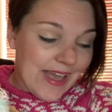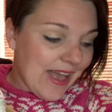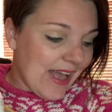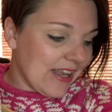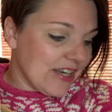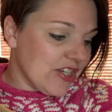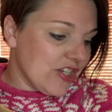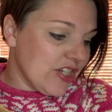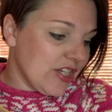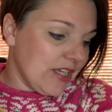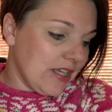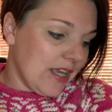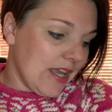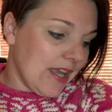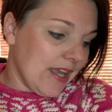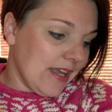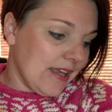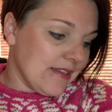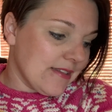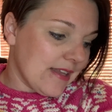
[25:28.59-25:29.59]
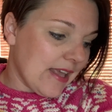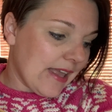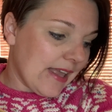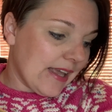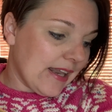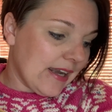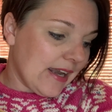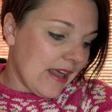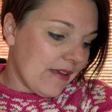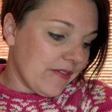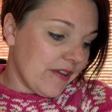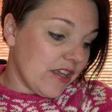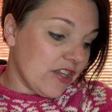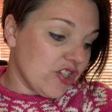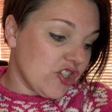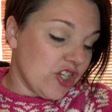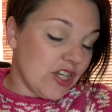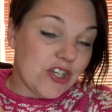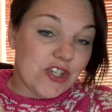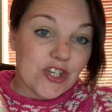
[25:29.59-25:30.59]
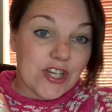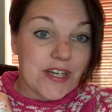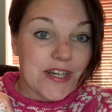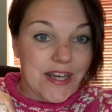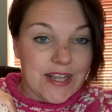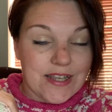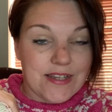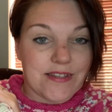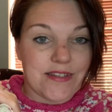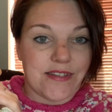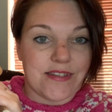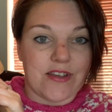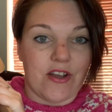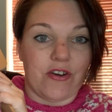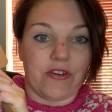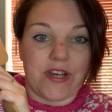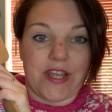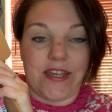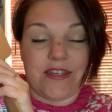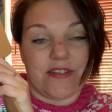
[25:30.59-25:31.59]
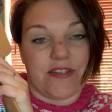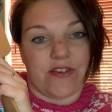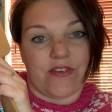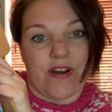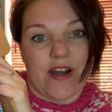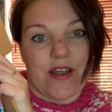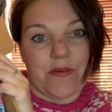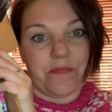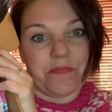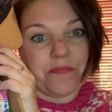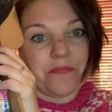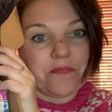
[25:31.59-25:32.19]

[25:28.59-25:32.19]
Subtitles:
and she is Clever Ginger Knits on Instagram.